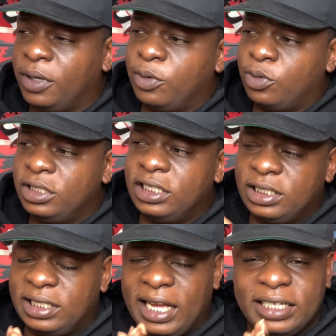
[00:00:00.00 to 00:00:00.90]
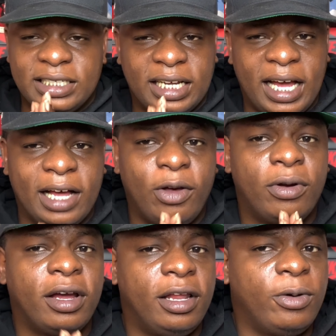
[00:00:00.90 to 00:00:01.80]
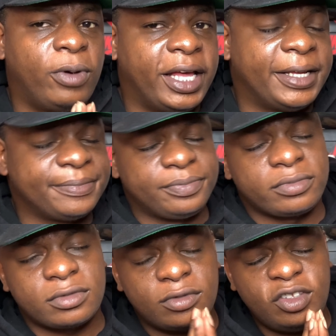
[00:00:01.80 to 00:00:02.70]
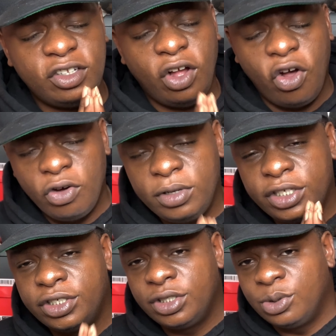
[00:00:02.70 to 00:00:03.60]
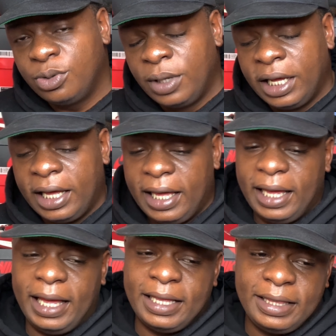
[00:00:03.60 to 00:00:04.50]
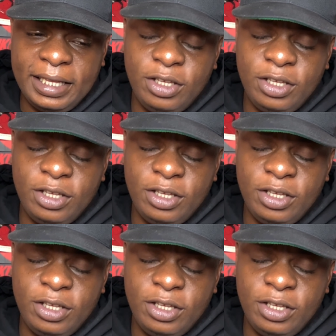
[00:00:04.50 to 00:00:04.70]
with just that Chicago colorway on this shoe, and then